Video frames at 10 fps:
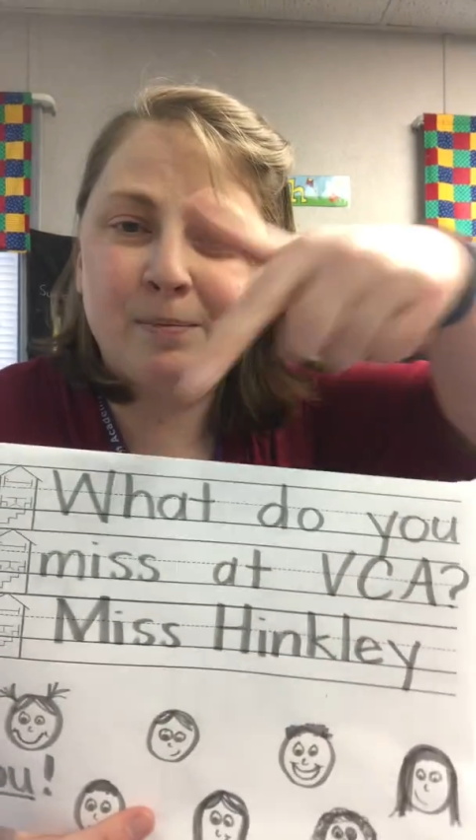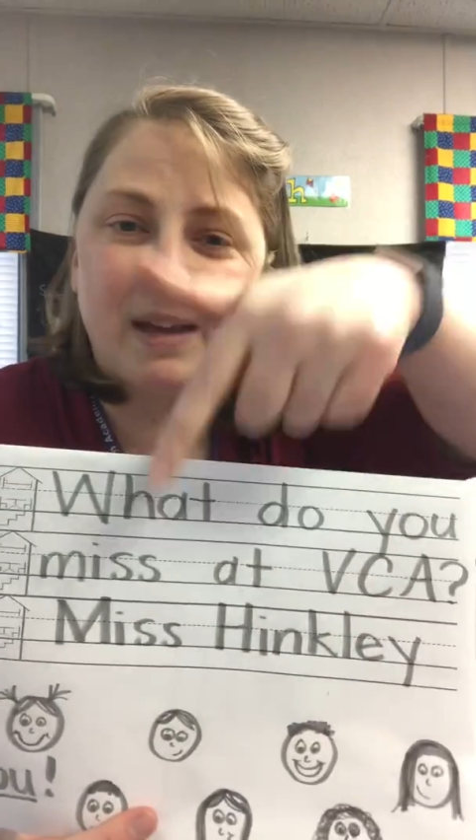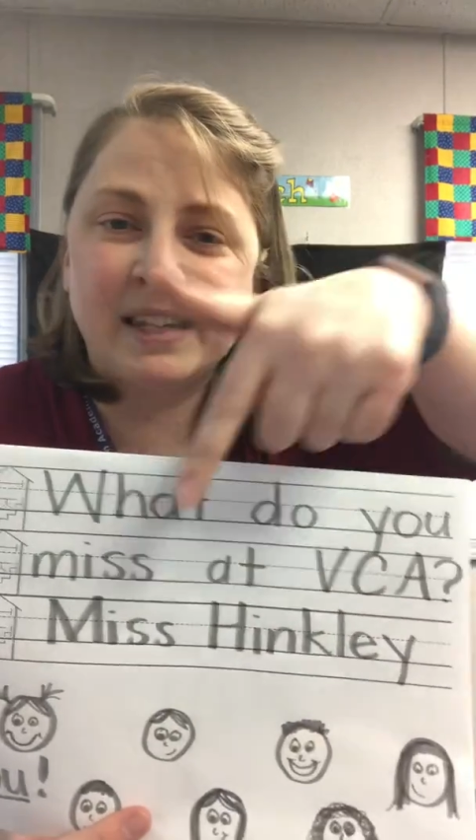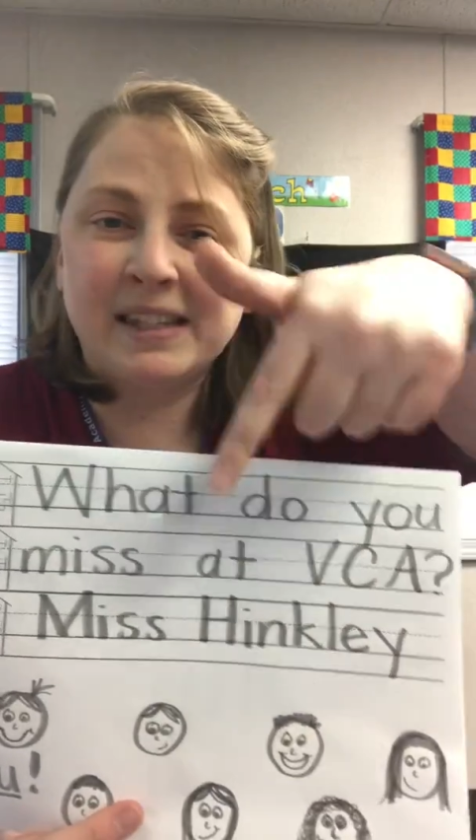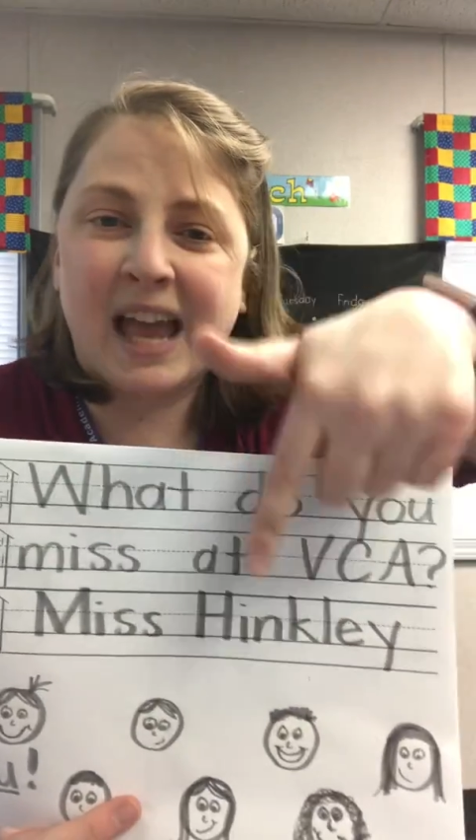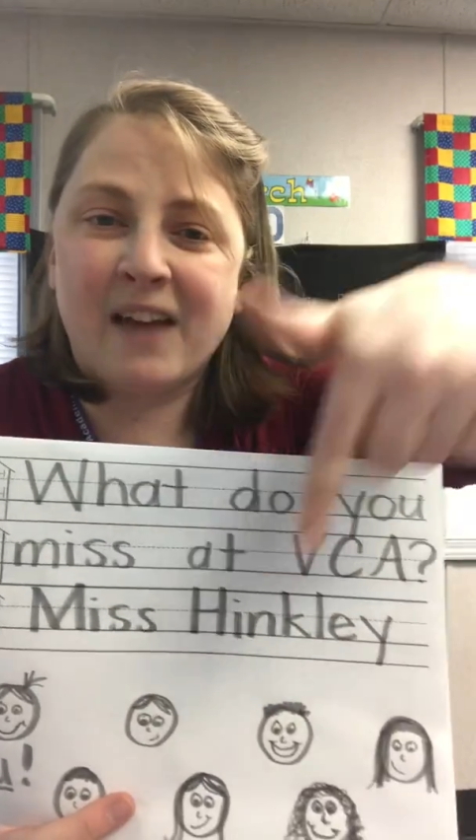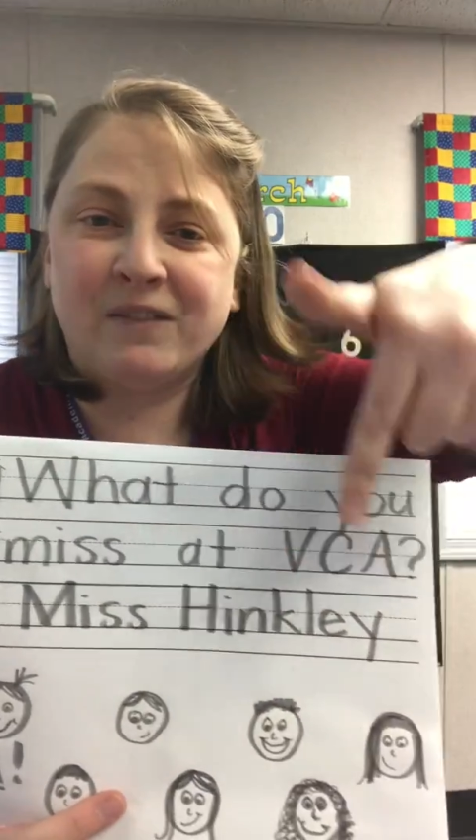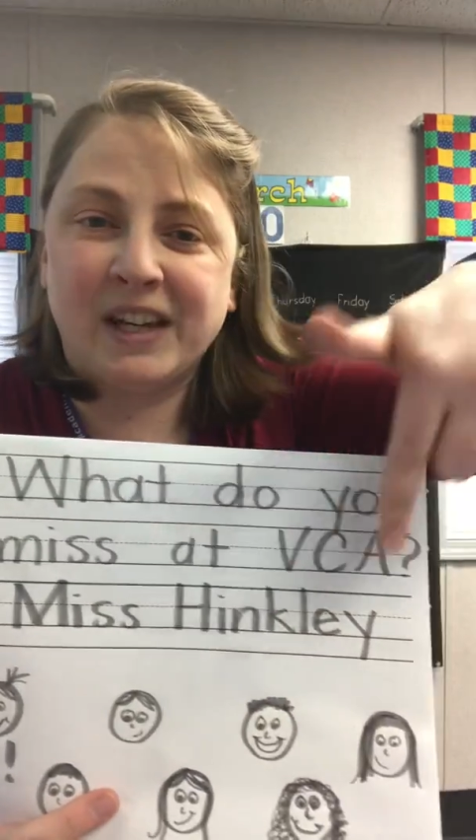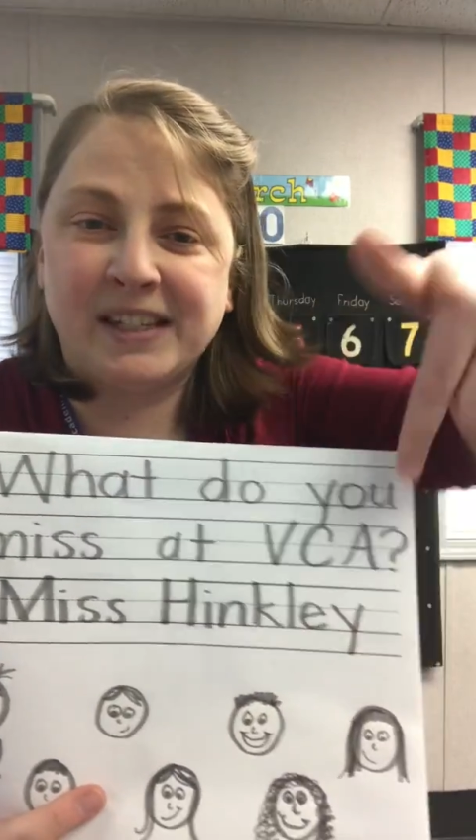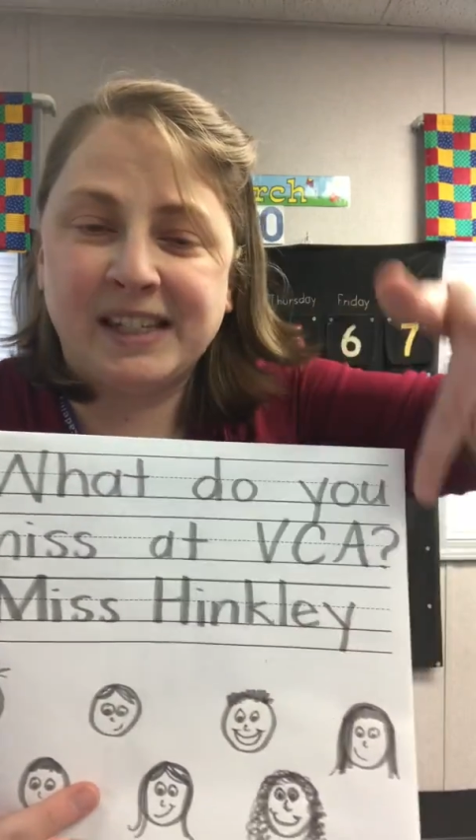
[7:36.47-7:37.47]
miss at
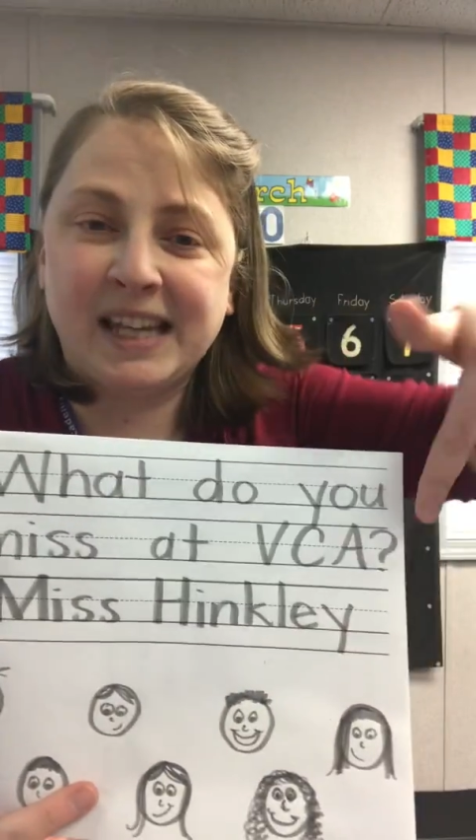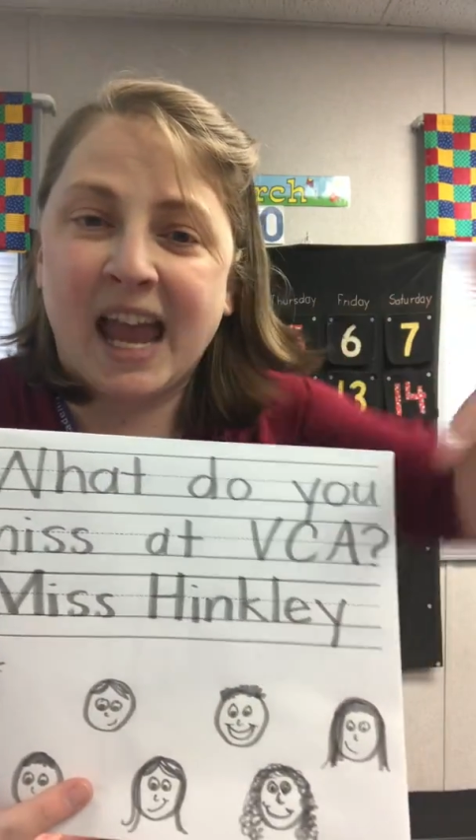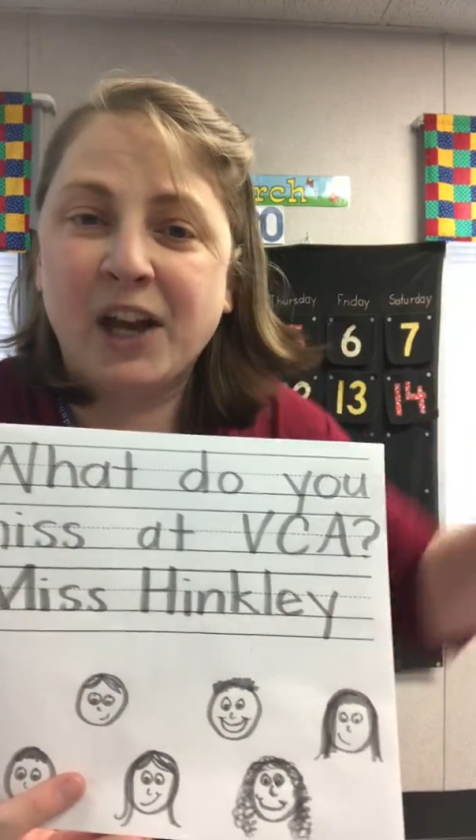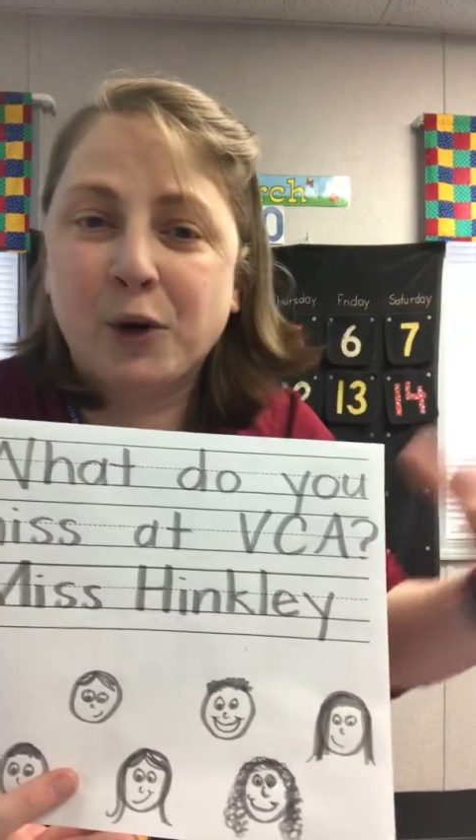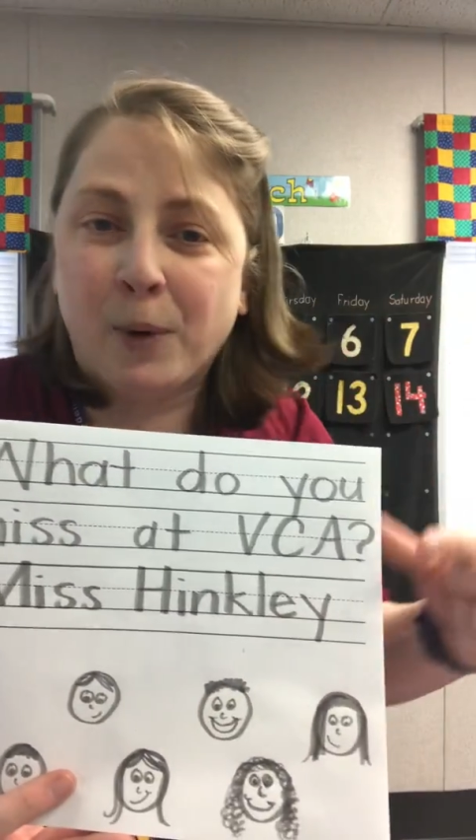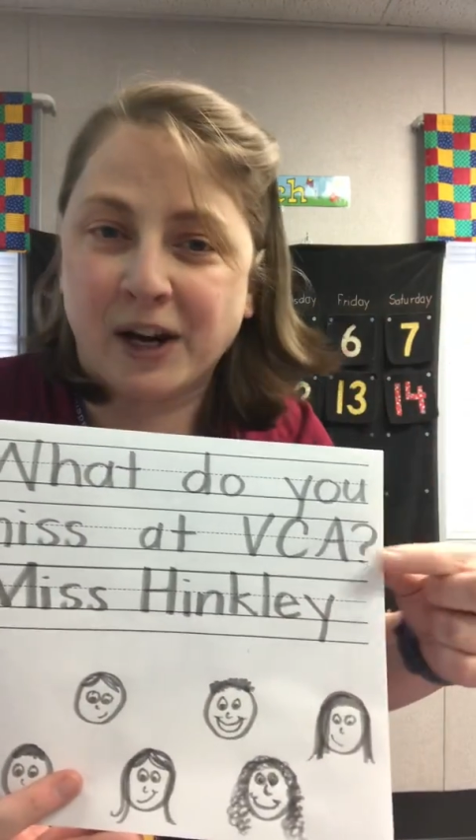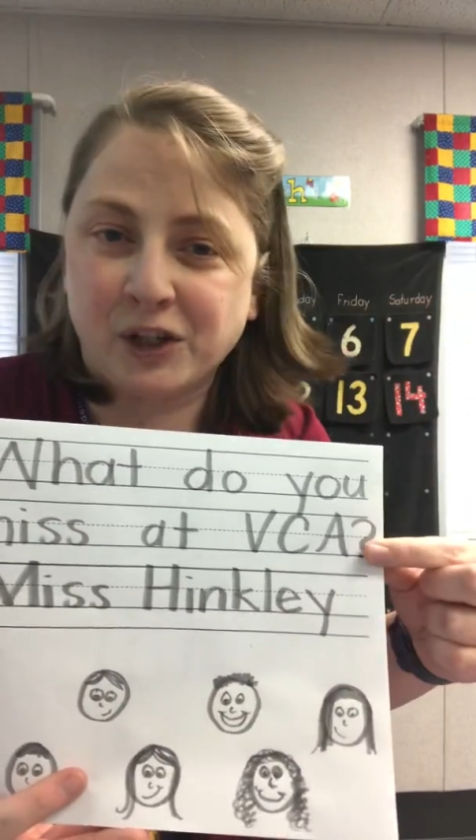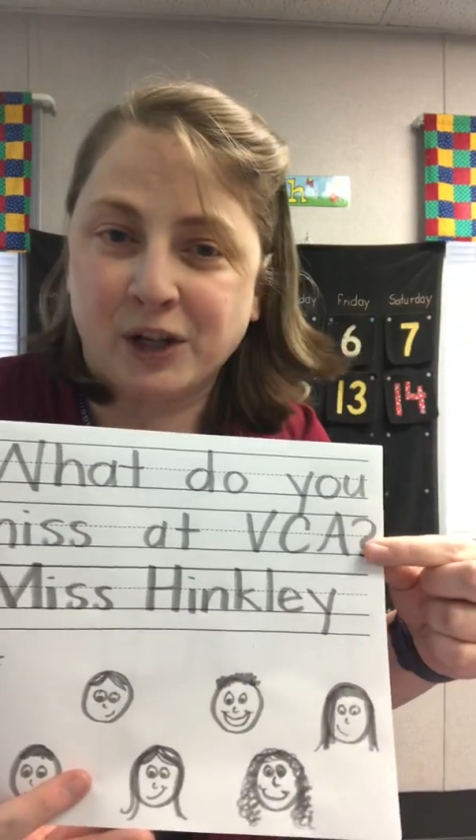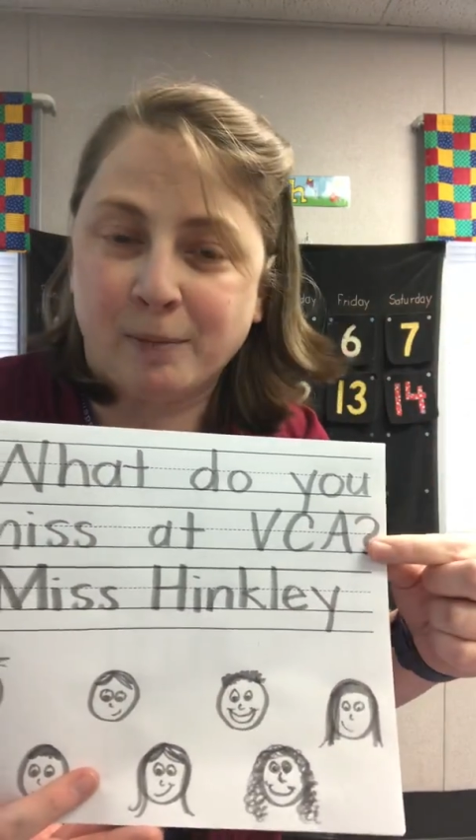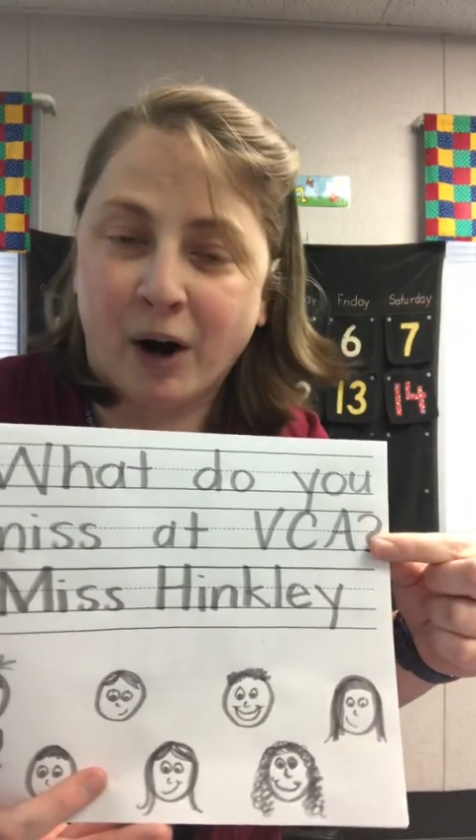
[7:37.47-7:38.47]
VCA,
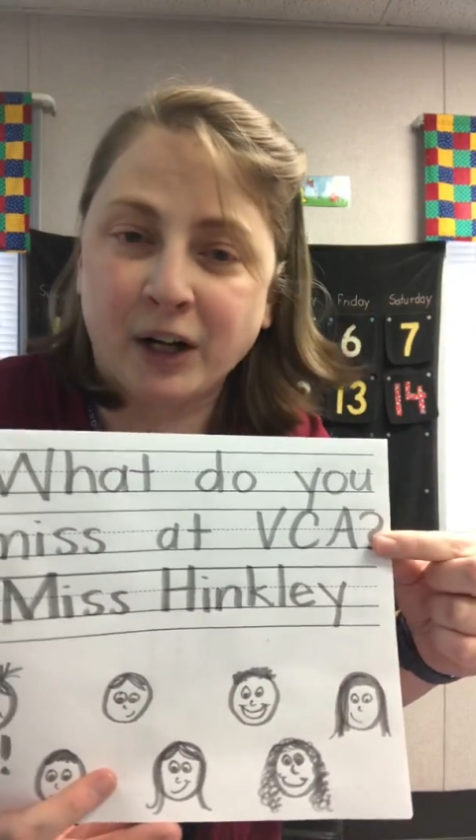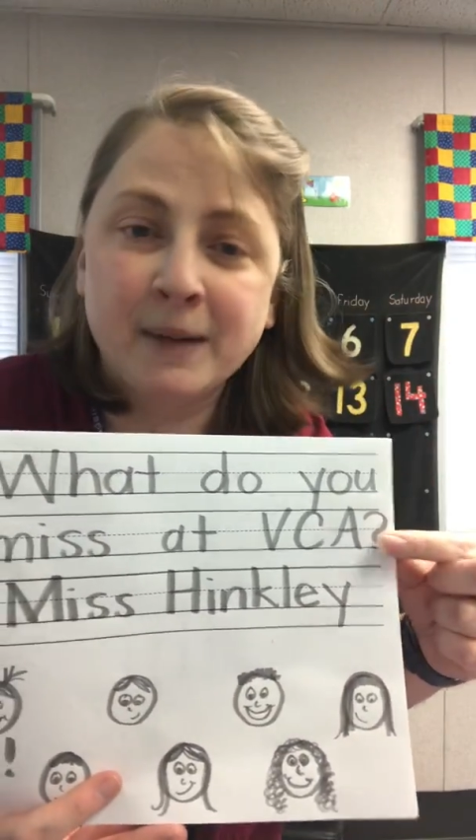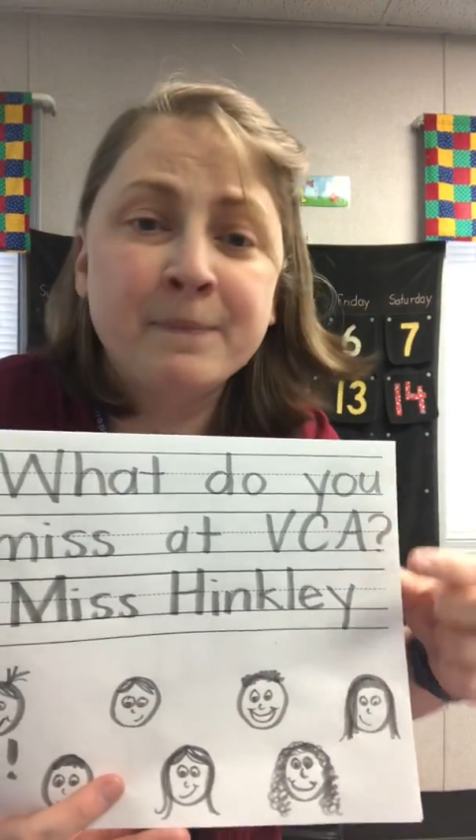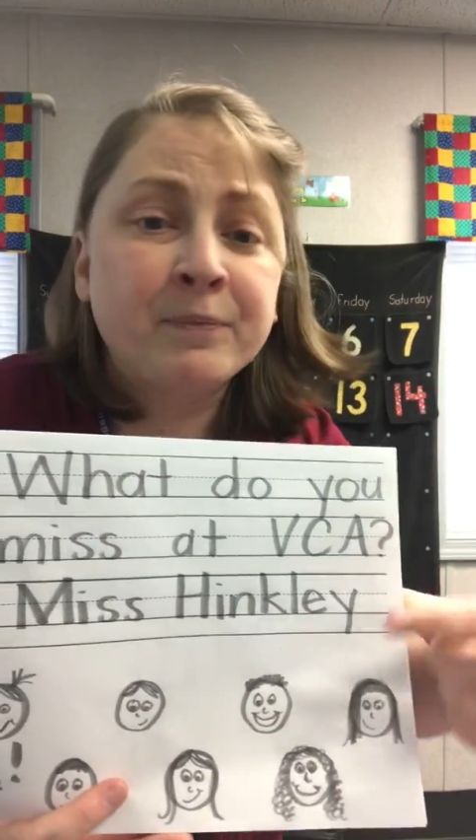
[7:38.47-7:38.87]
question mark.